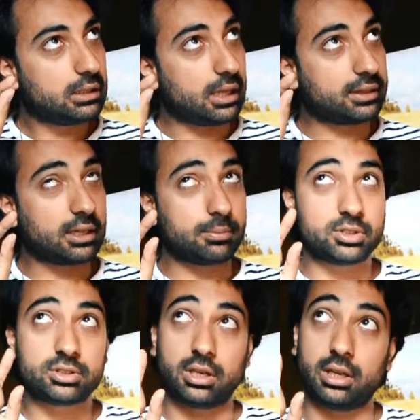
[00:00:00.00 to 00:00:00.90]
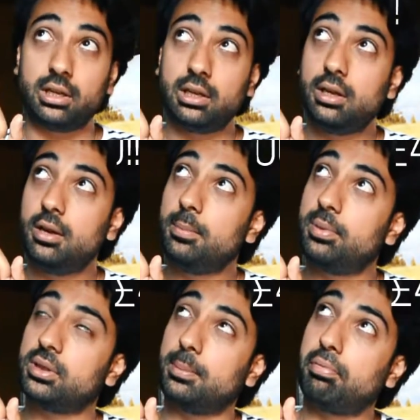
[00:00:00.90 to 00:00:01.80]
I think I'm just going to
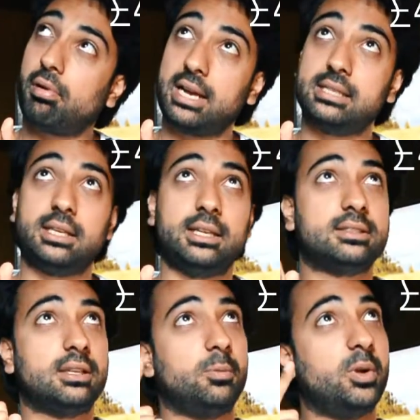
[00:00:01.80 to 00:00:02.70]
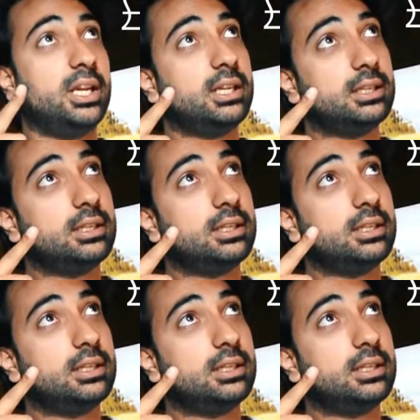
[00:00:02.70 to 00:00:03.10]
put the price here somewhere.